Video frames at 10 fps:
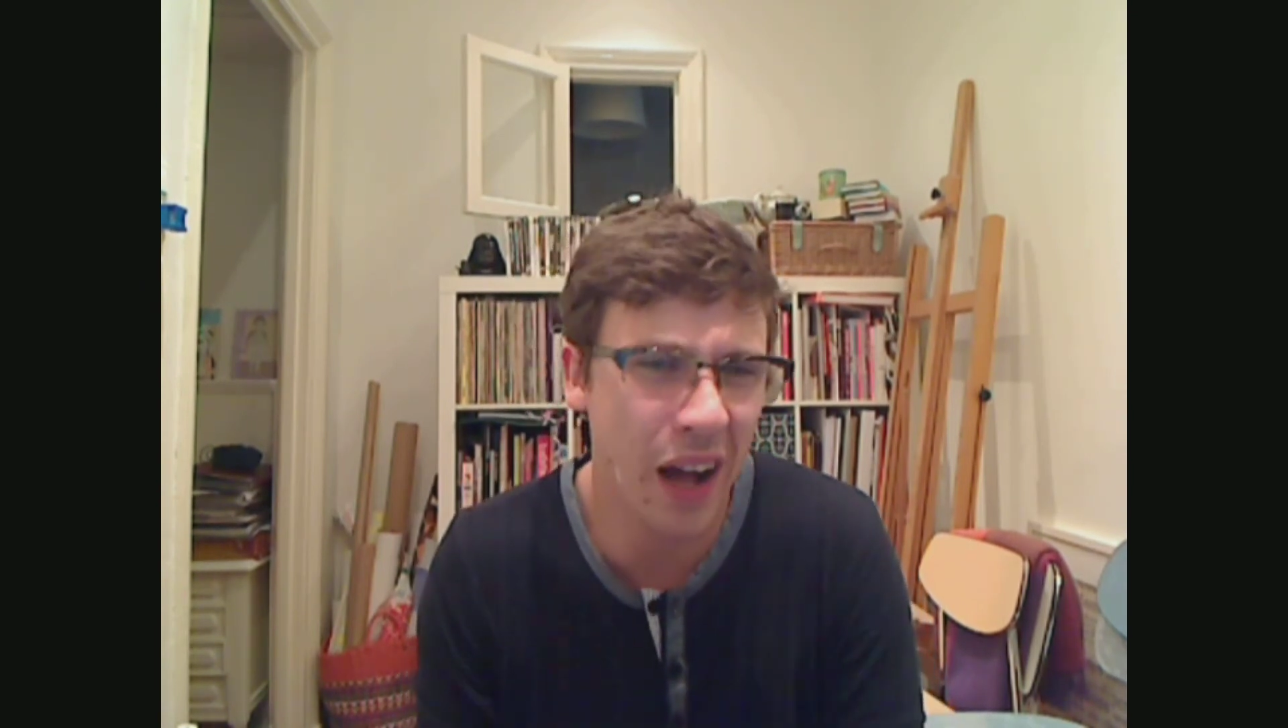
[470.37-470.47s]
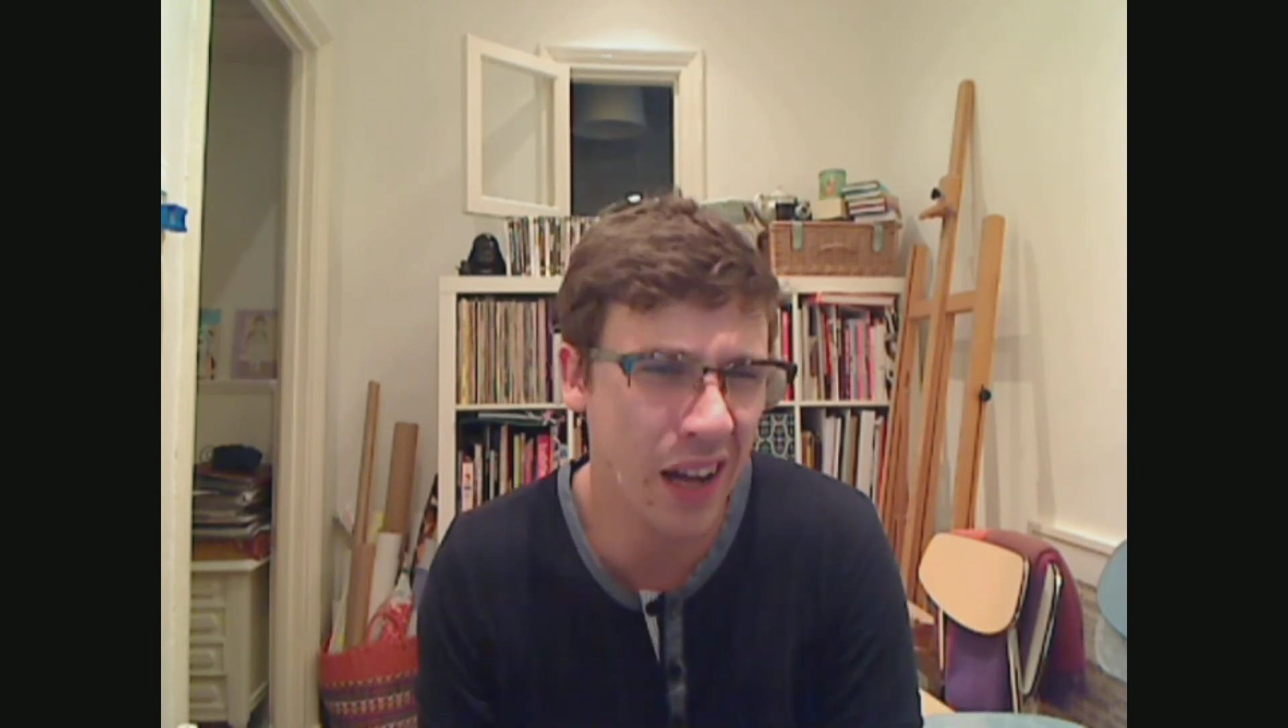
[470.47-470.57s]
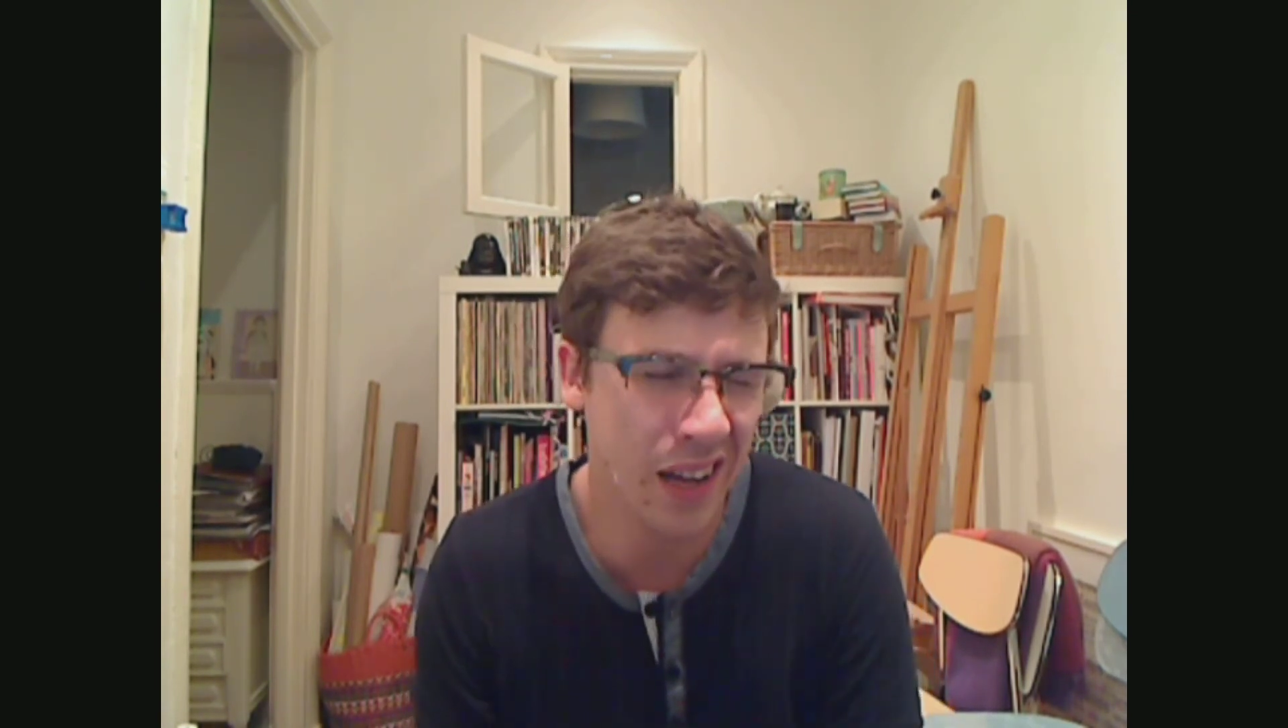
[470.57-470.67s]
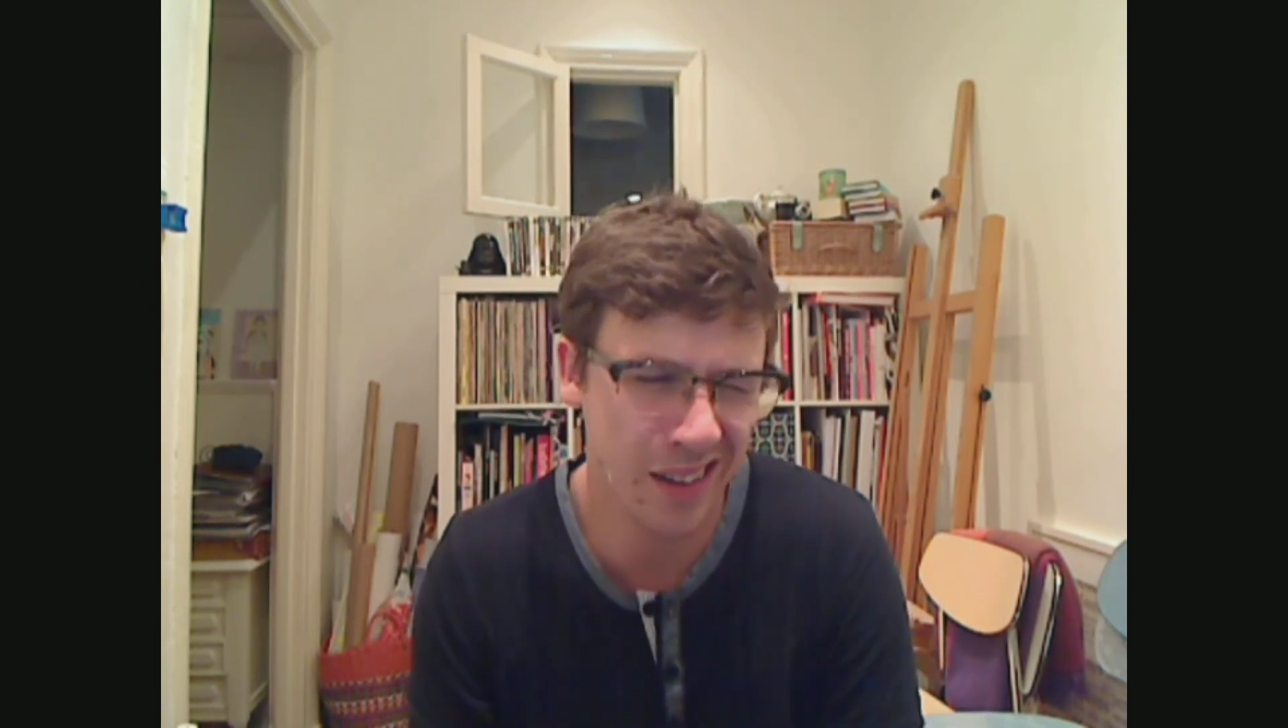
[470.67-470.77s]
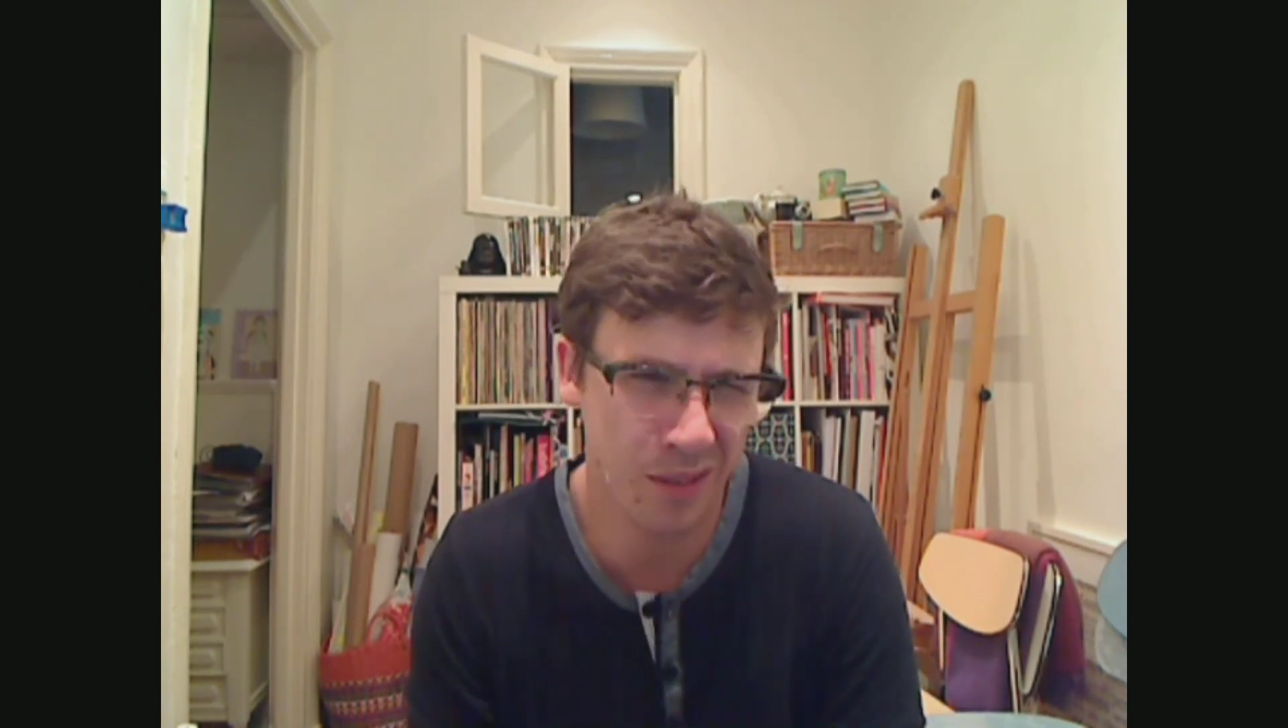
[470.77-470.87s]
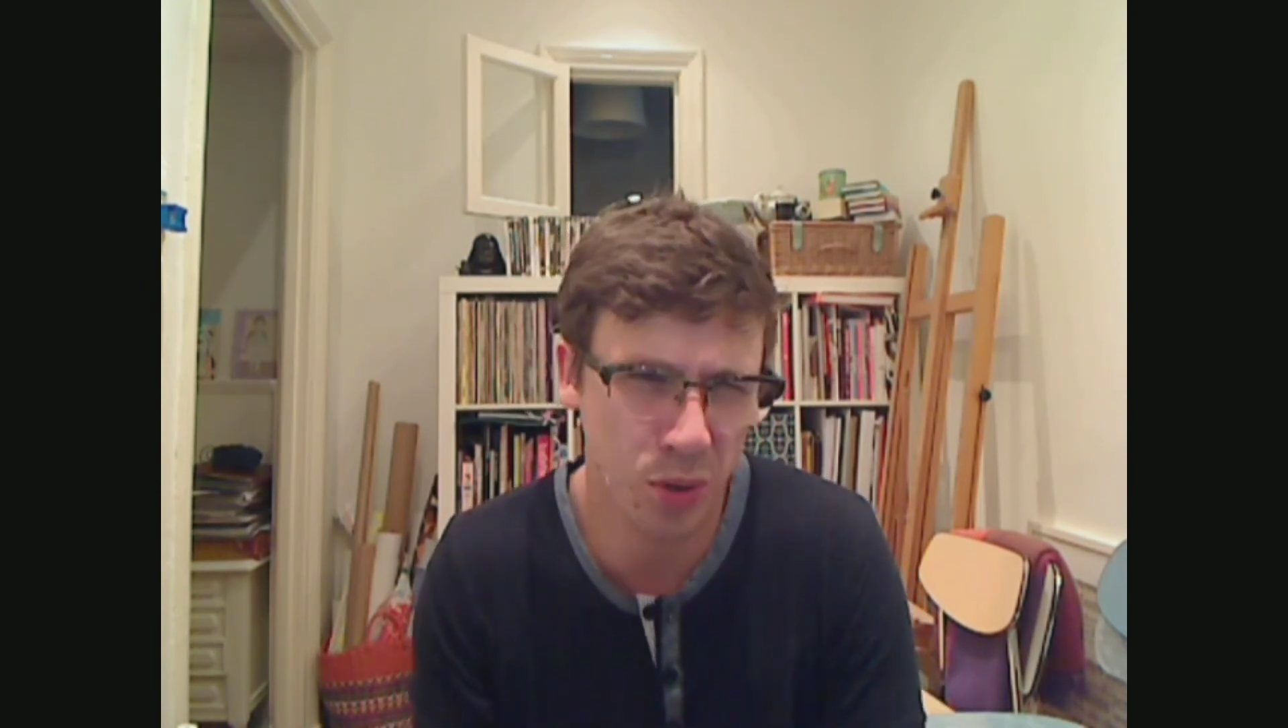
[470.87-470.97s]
I